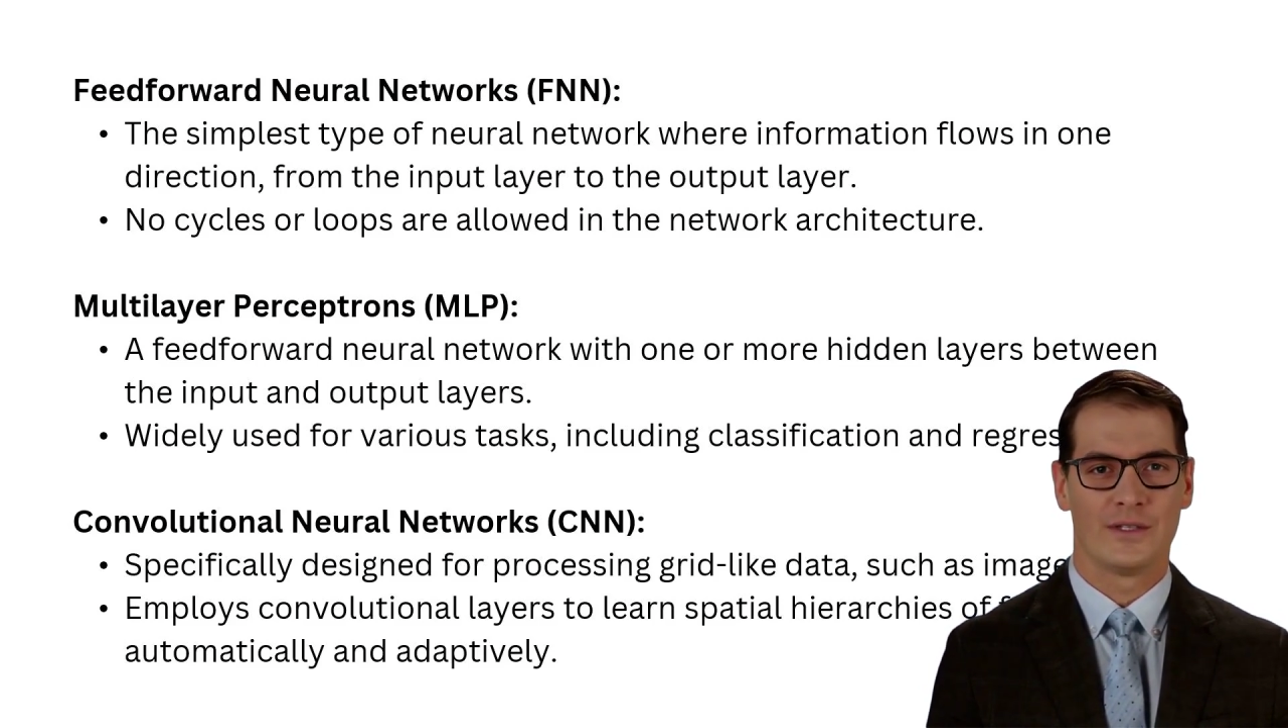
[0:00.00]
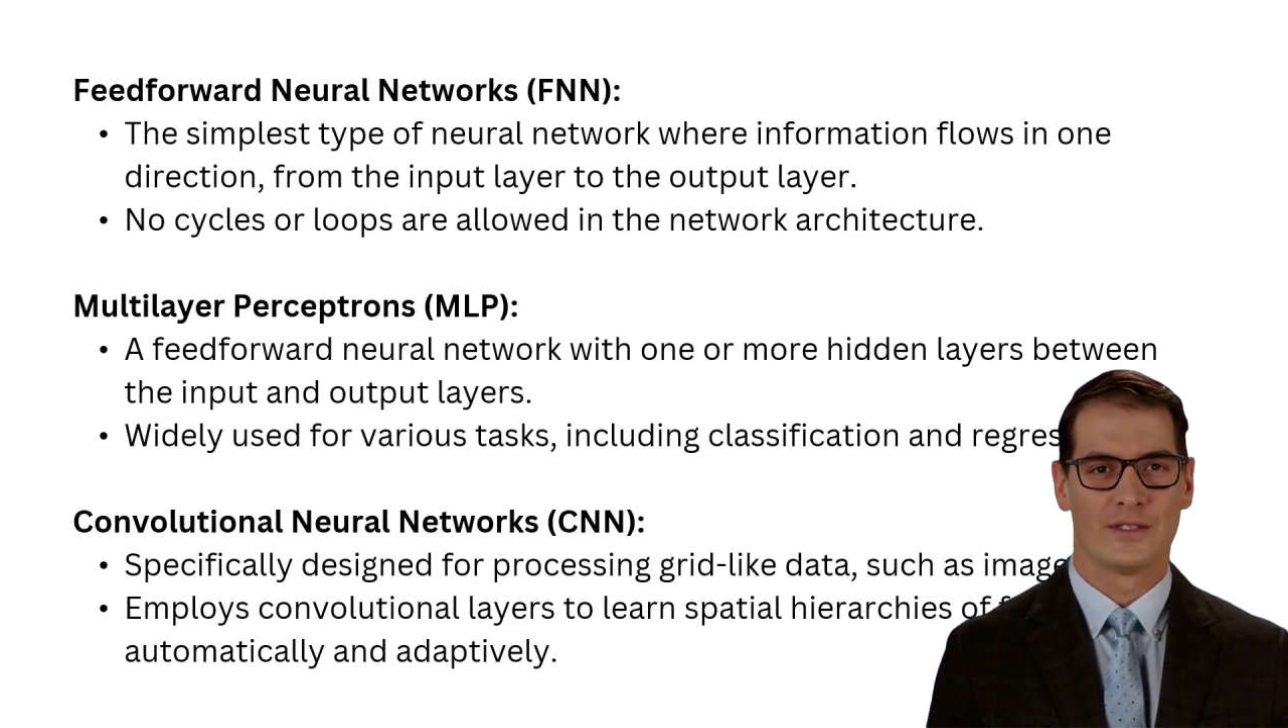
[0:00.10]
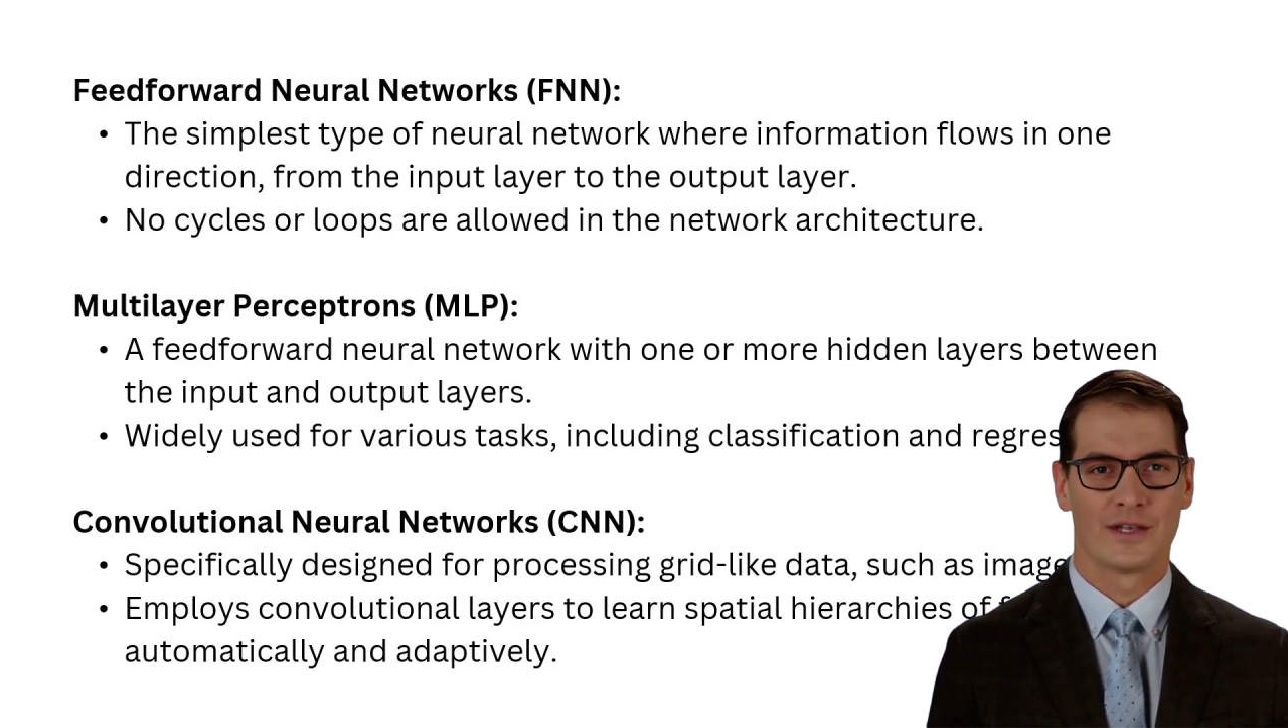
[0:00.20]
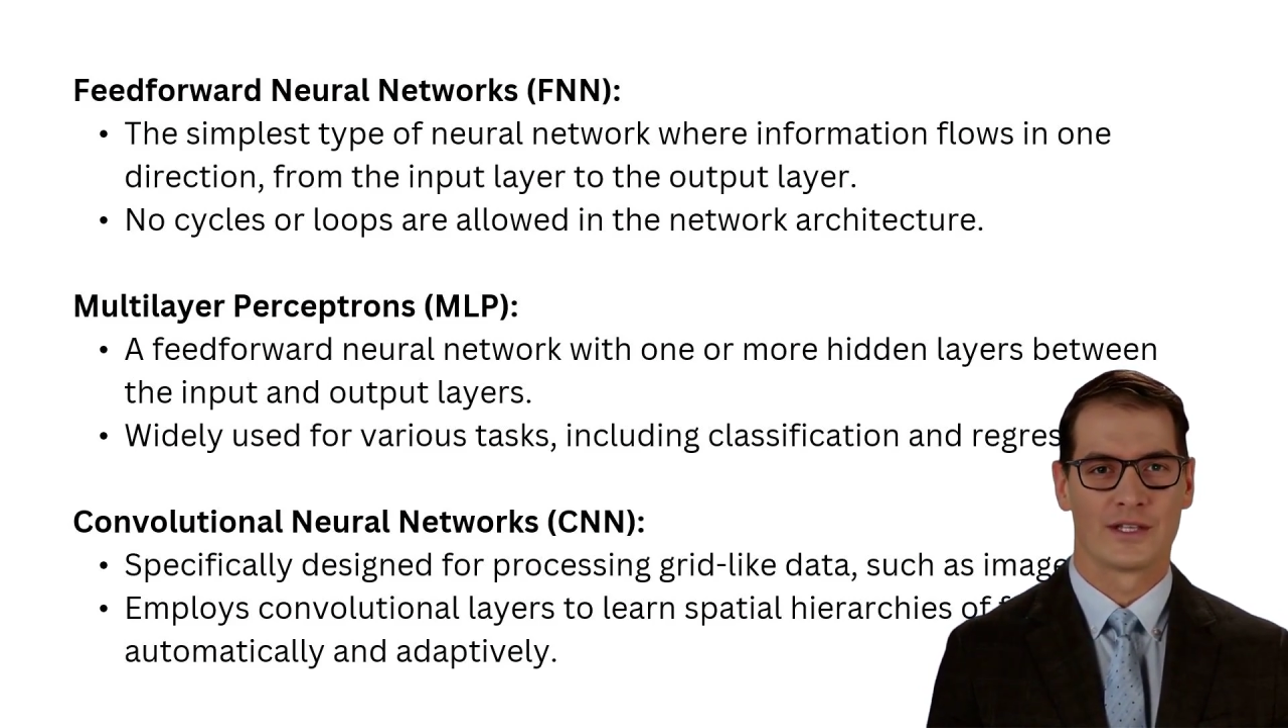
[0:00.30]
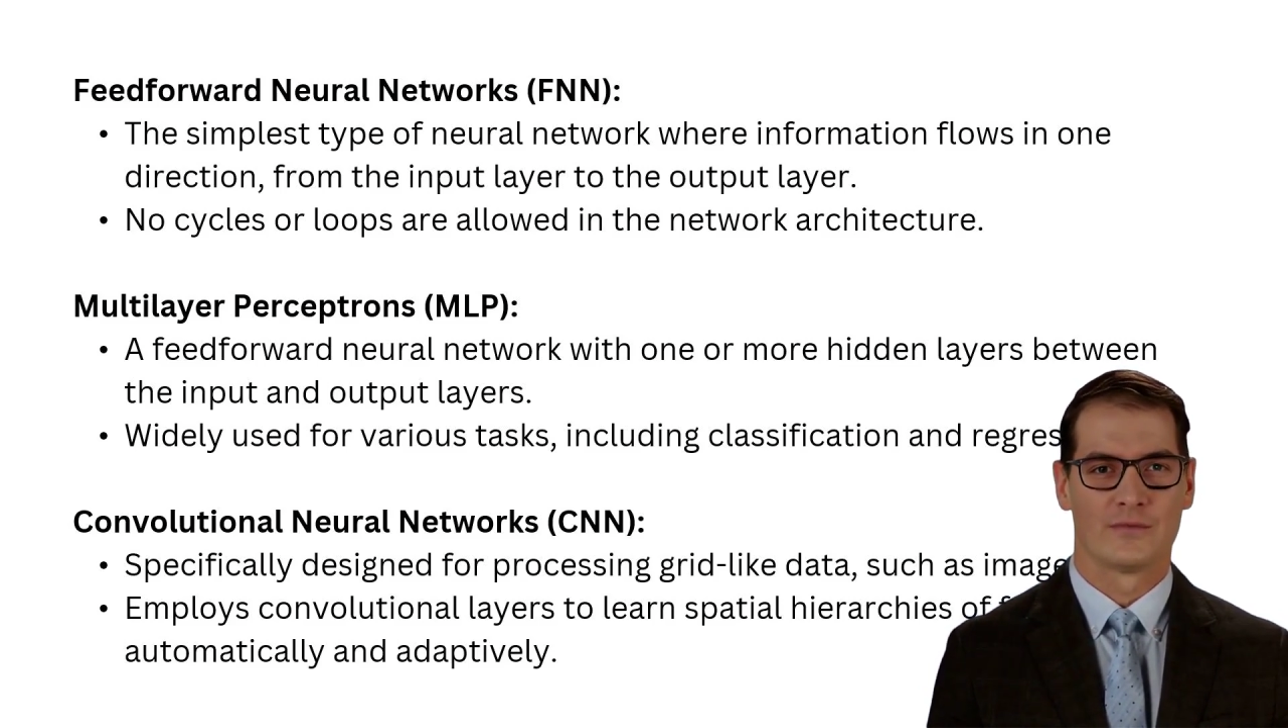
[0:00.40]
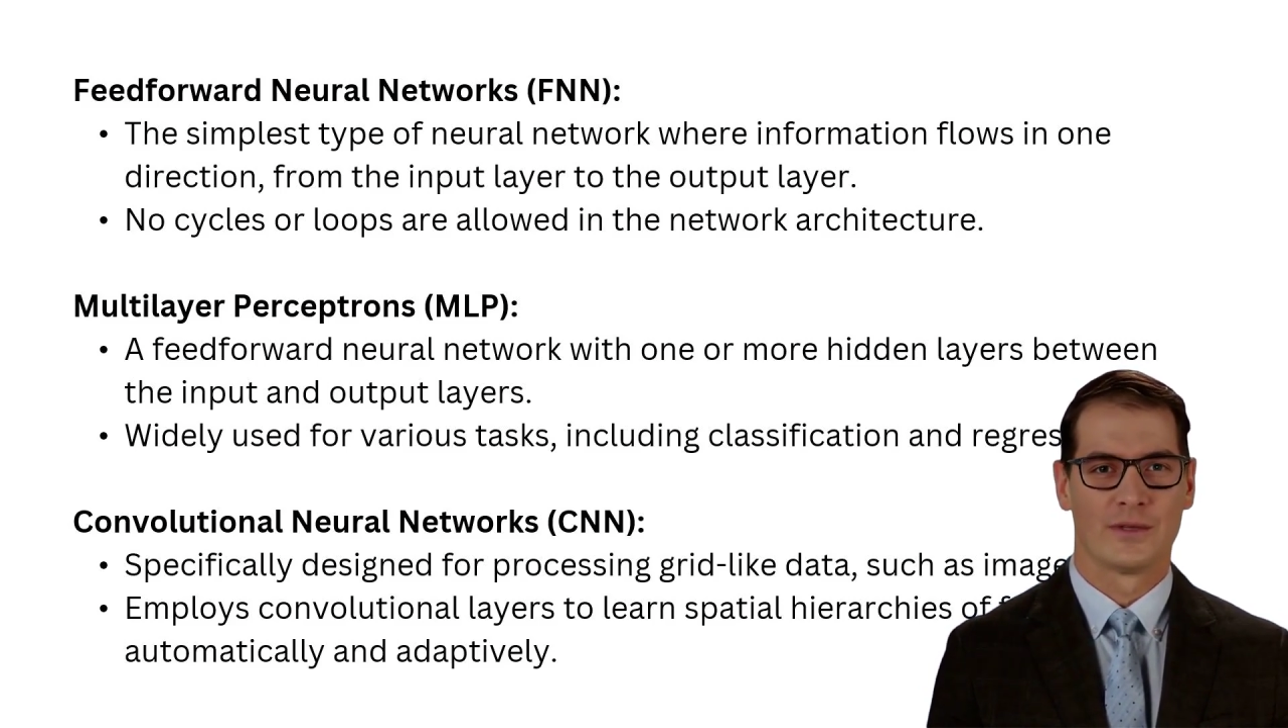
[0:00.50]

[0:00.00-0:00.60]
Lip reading: designed for